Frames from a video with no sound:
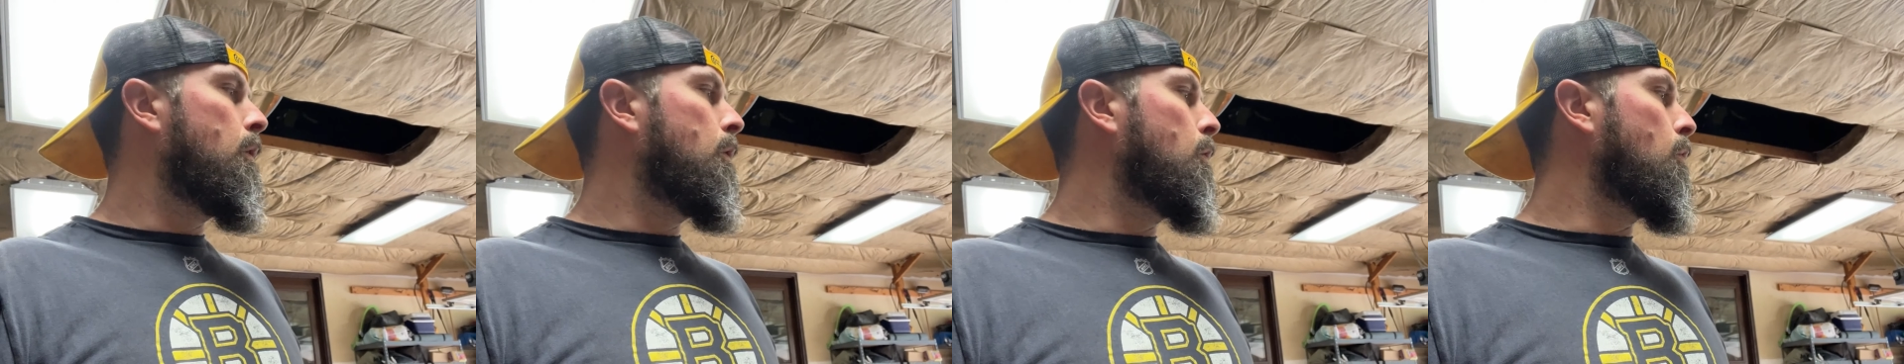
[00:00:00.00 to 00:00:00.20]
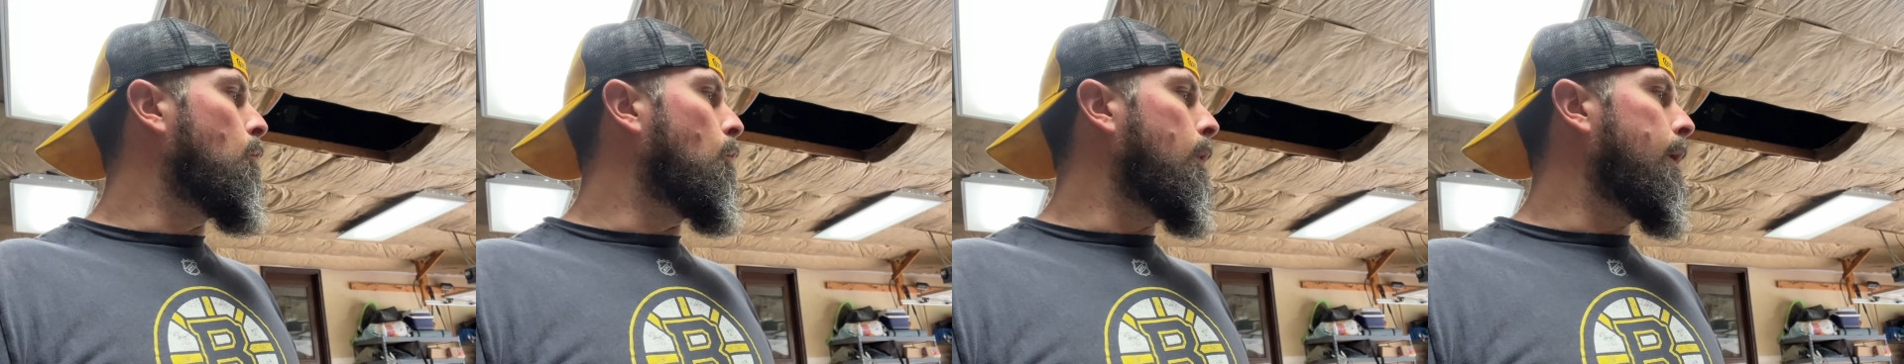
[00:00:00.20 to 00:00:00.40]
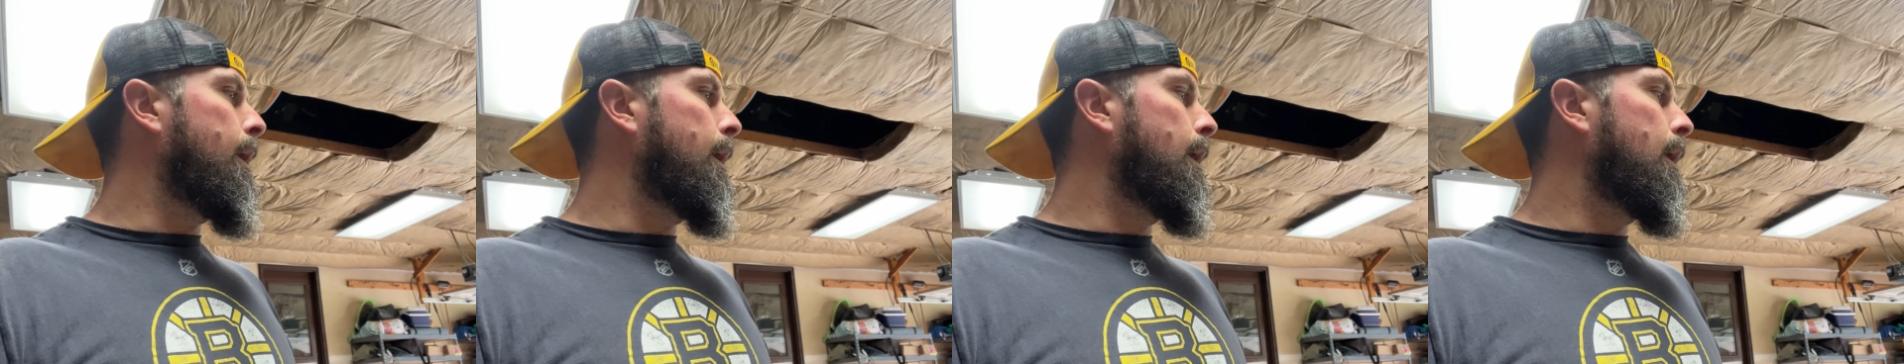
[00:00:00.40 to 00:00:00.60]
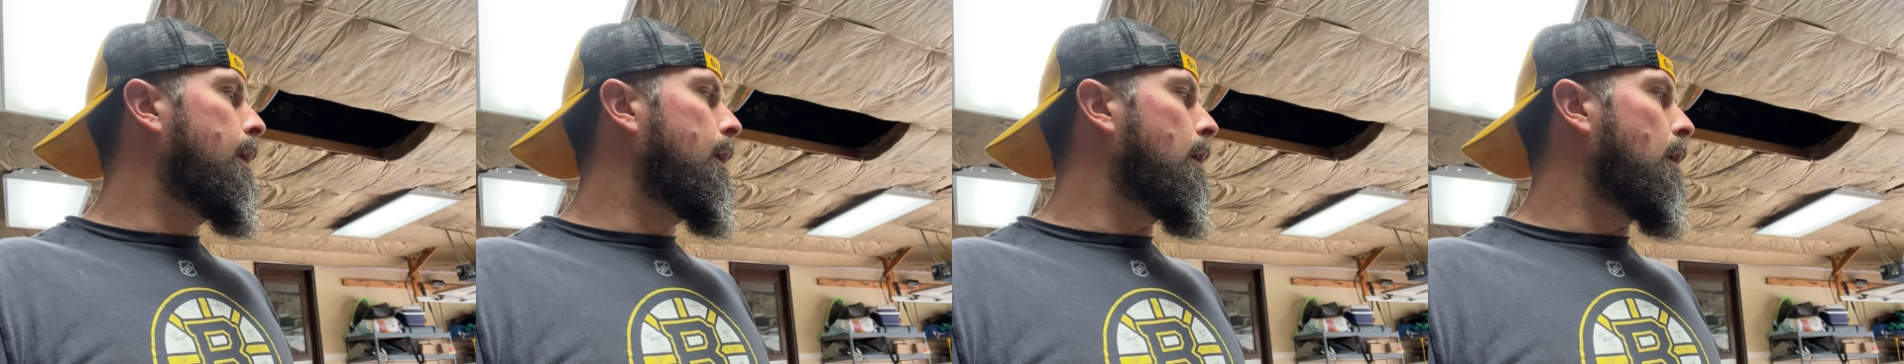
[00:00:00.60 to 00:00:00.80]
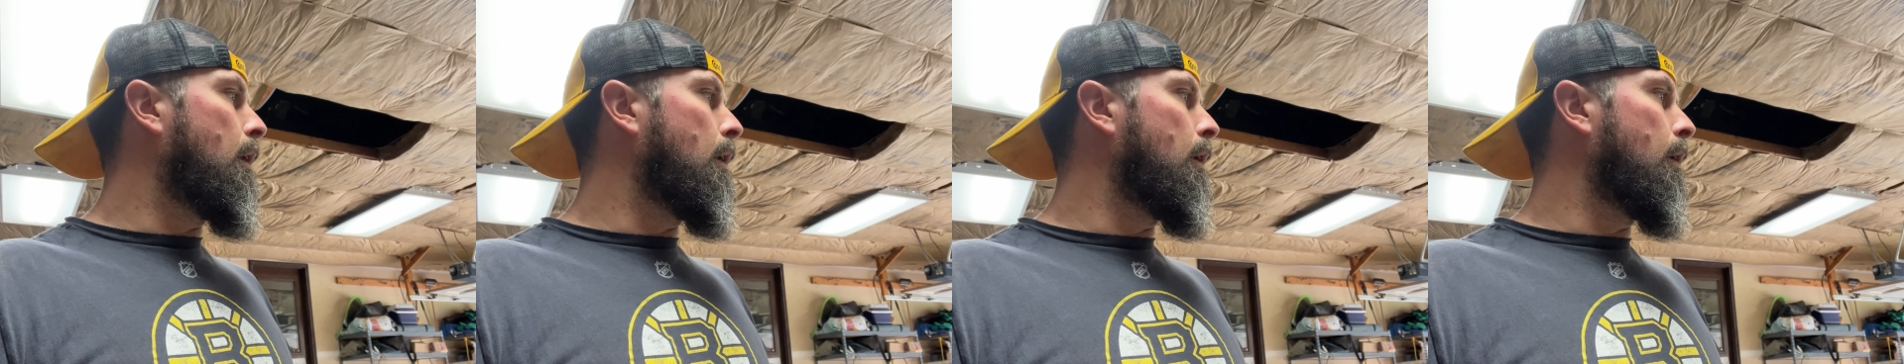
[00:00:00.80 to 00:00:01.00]

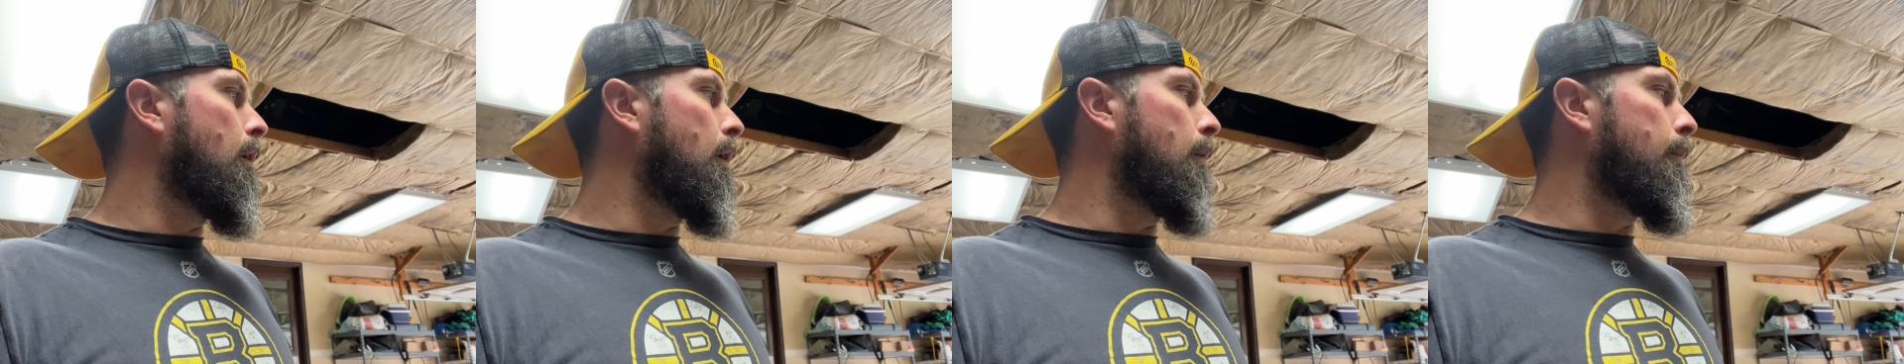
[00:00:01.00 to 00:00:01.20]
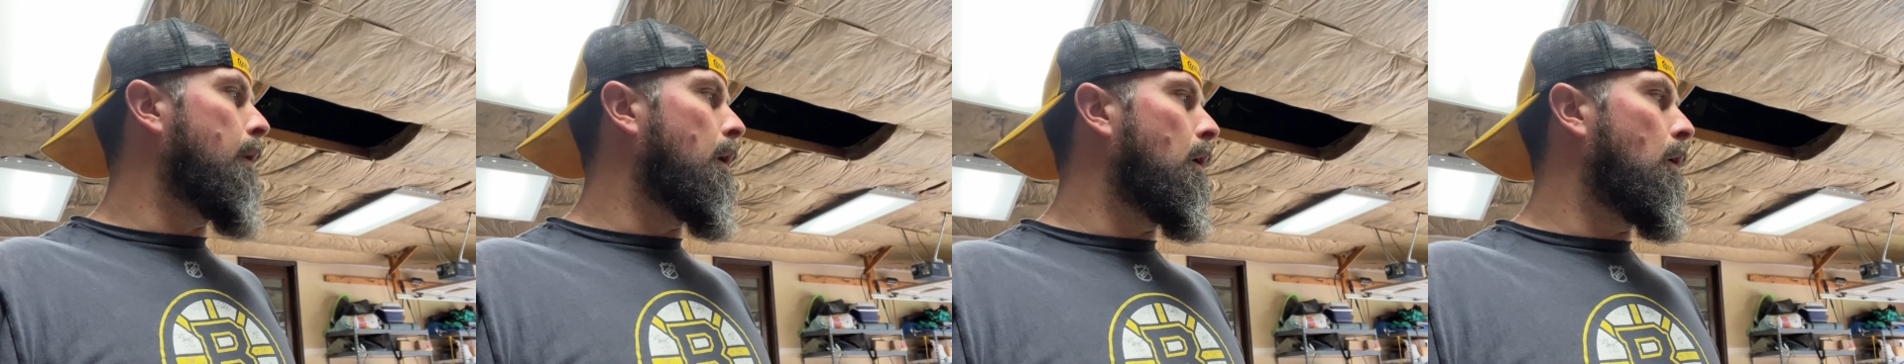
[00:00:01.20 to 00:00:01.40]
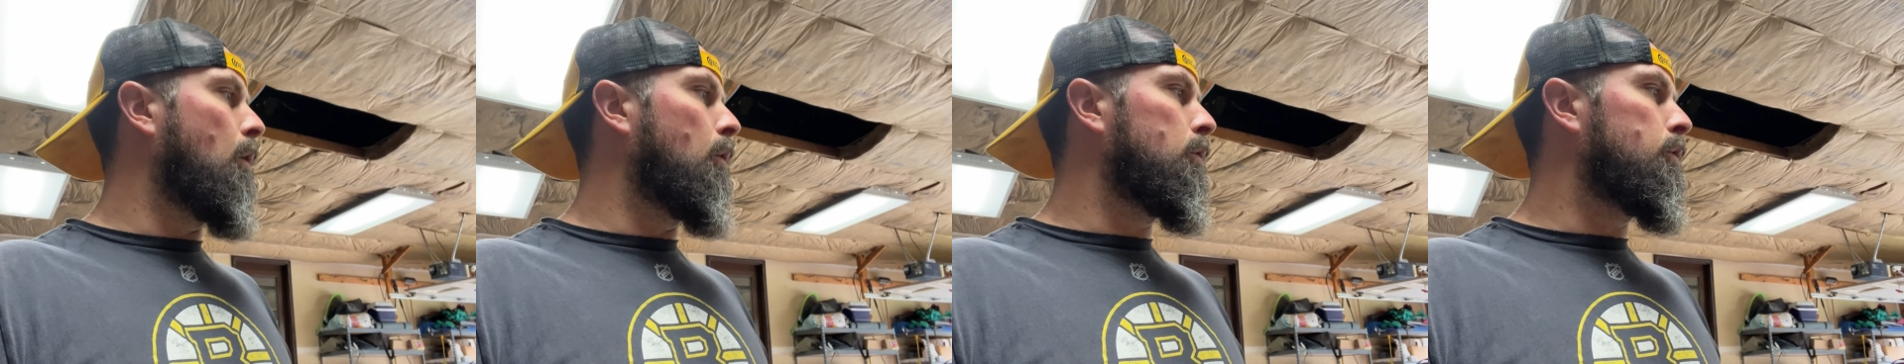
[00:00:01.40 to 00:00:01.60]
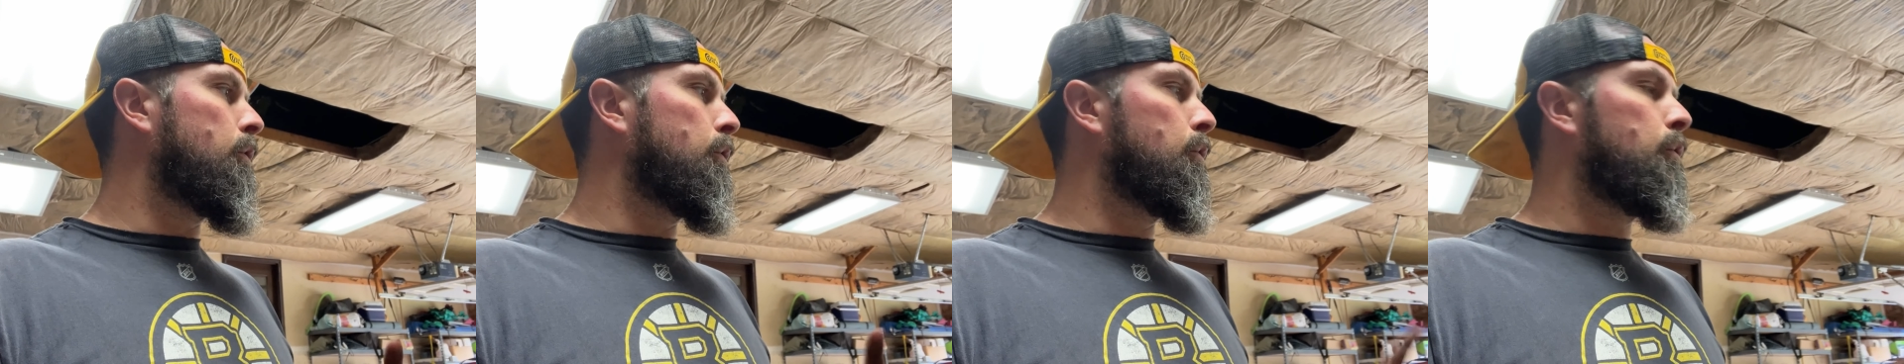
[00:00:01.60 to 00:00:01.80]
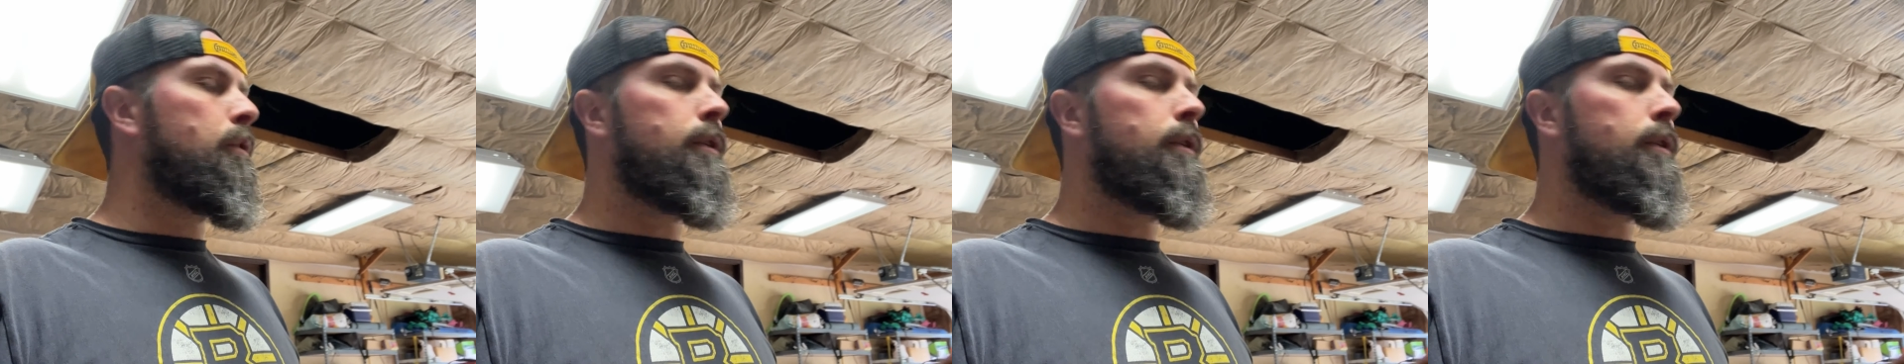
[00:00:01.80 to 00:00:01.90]
we are about 2